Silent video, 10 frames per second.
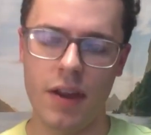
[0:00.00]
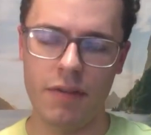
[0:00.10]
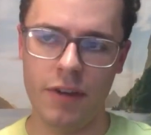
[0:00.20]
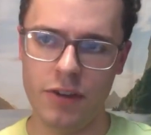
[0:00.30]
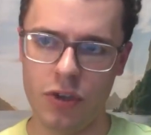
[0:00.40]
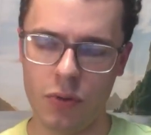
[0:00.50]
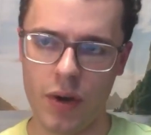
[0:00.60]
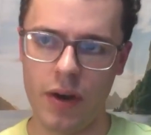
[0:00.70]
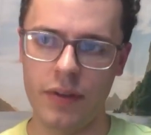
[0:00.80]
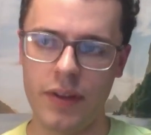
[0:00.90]
that fits you
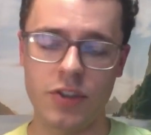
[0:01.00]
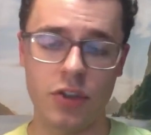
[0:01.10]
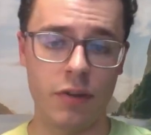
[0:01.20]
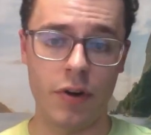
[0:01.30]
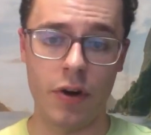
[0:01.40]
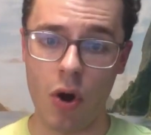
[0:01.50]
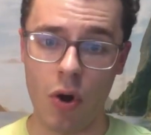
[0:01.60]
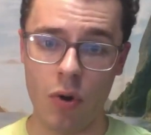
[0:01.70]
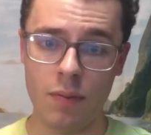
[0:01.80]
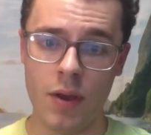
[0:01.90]
well and that's good for your
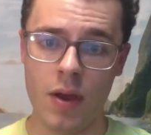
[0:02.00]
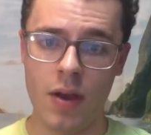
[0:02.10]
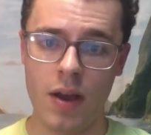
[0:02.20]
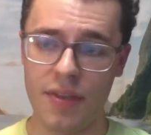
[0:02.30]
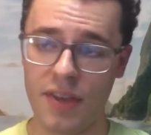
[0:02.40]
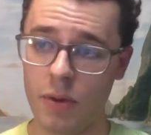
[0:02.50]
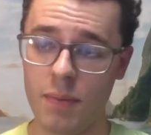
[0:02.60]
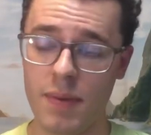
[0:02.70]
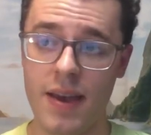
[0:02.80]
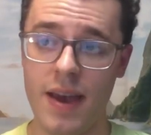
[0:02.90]
home, I think it
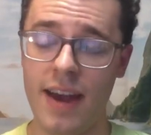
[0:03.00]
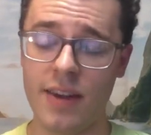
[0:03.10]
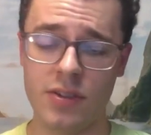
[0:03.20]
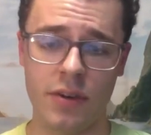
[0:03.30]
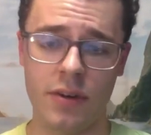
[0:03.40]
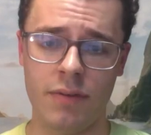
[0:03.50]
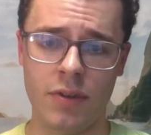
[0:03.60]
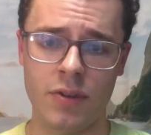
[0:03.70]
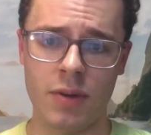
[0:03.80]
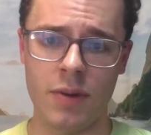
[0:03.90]
would be excellent
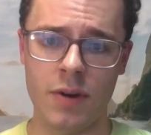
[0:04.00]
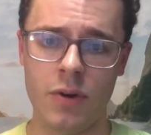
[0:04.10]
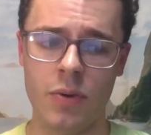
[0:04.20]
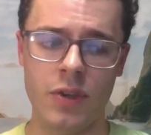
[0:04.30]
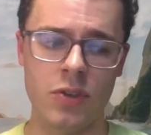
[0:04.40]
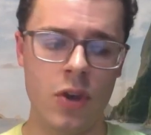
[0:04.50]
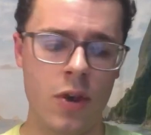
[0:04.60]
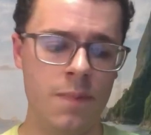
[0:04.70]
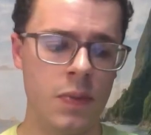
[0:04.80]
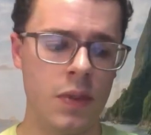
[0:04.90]
for someone who is
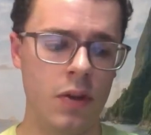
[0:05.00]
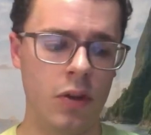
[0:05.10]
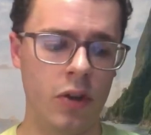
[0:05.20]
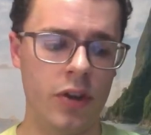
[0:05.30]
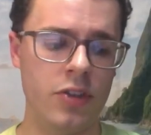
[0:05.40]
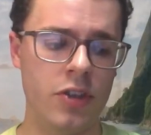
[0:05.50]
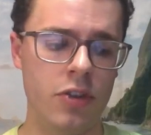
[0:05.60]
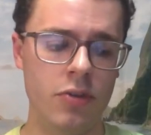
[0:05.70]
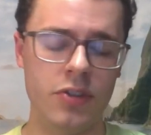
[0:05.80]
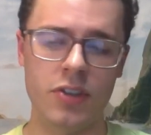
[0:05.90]
looking
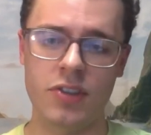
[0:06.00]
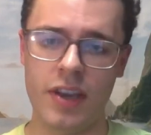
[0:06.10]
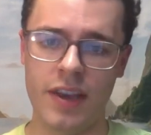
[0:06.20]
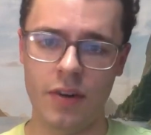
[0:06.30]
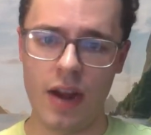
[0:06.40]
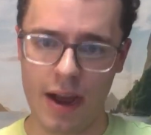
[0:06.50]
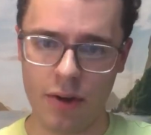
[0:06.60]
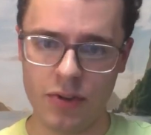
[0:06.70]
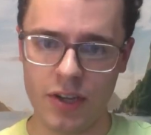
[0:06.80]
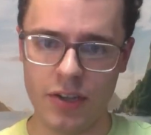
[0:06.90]
to use this in their
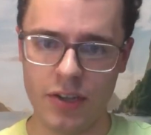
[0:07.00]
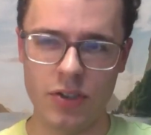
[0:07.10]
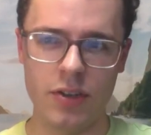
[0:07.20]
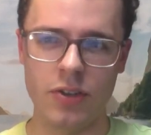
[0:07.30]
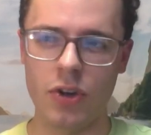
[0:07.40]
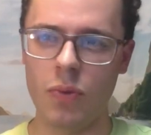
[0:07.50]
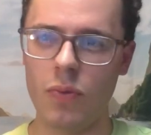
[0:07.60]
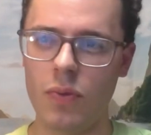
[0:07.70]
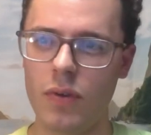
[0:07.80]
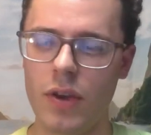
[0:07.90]
house and you
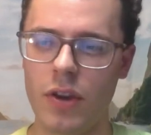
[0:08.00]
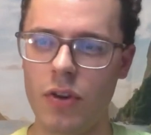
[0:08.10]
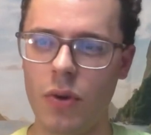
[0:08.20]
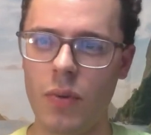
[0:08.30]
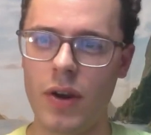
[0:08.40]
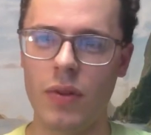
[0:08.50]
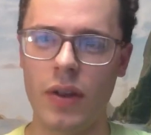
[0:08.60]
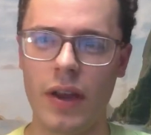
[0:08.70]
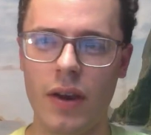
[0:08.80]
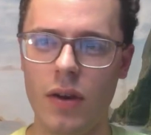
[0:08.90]
don't want to
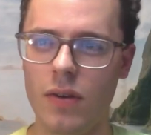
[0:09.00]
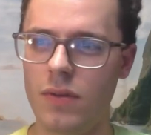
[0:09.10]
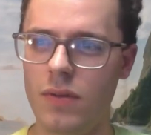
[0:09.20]
like